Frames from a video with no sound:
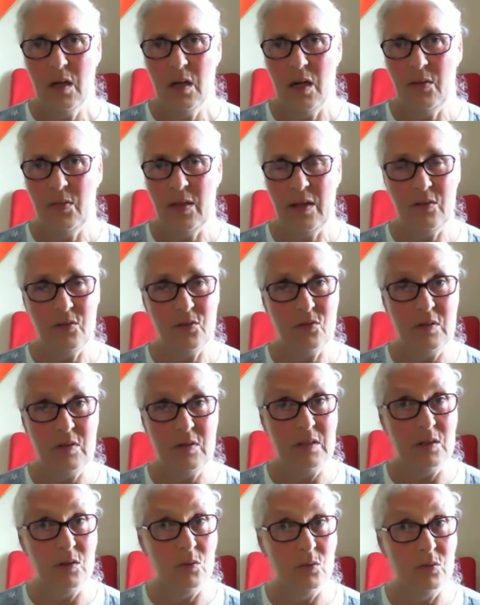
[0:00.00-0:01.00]
And that's
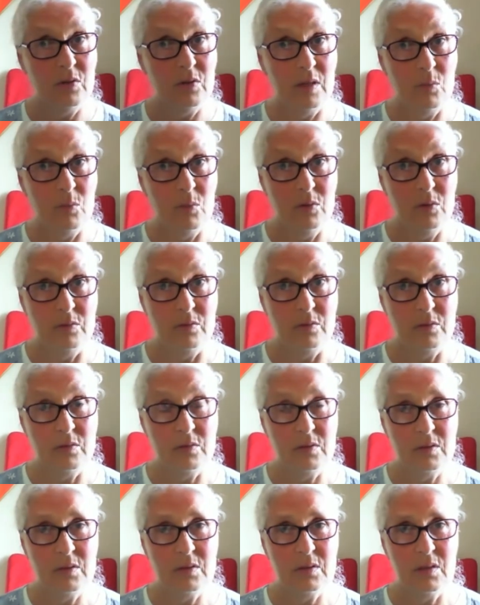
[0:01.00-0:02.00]
really all they want.